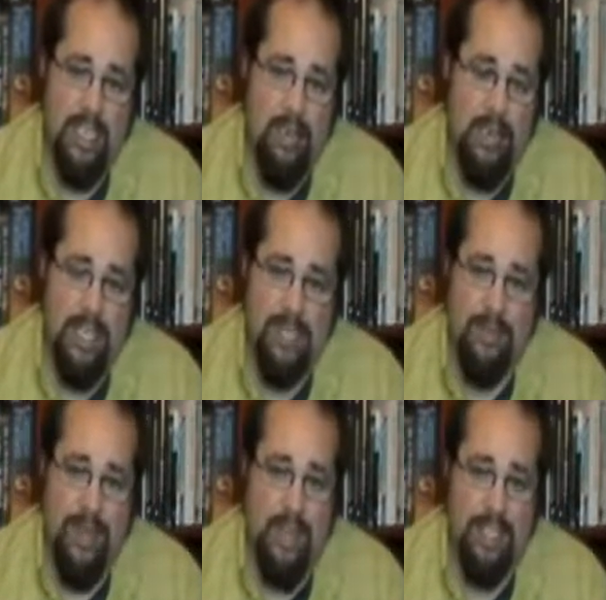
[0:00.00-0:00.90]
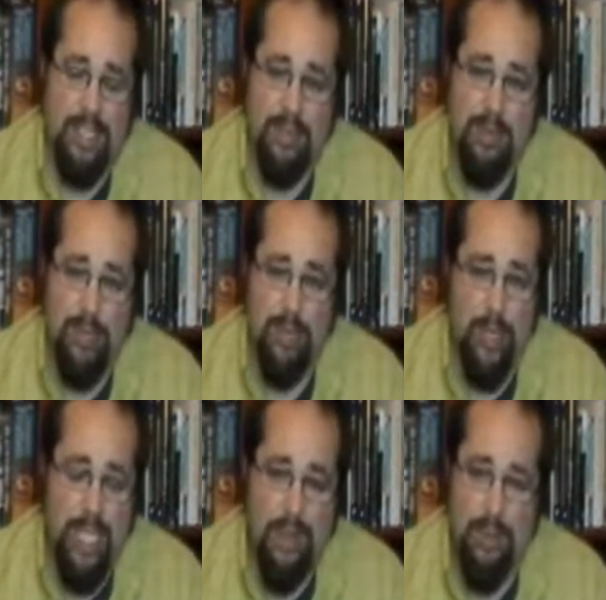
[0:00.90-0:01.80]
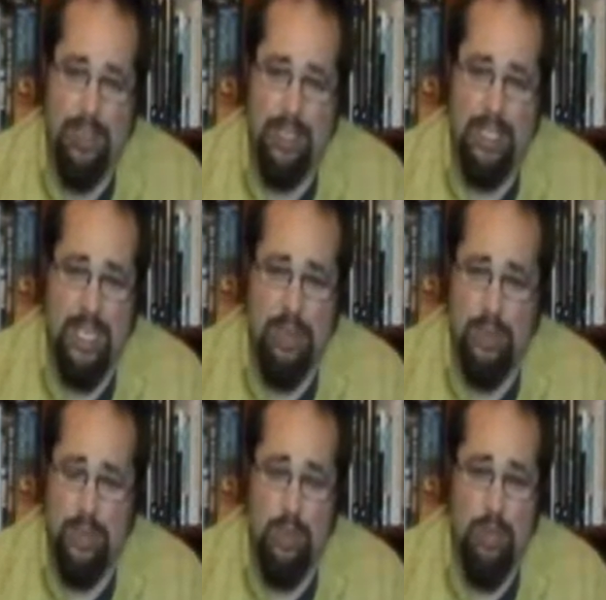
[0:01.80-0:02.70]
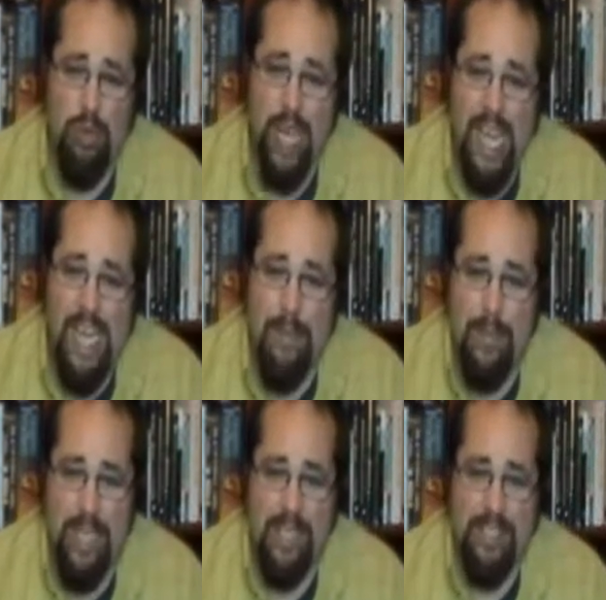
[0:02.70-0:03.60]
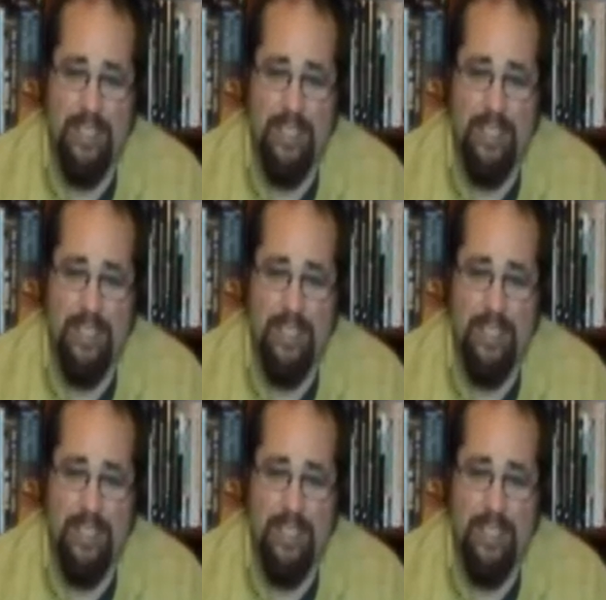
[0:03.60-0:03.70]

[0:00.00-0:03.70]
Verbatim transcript: not because of us, because we were weak, we were sinners, we were enemies.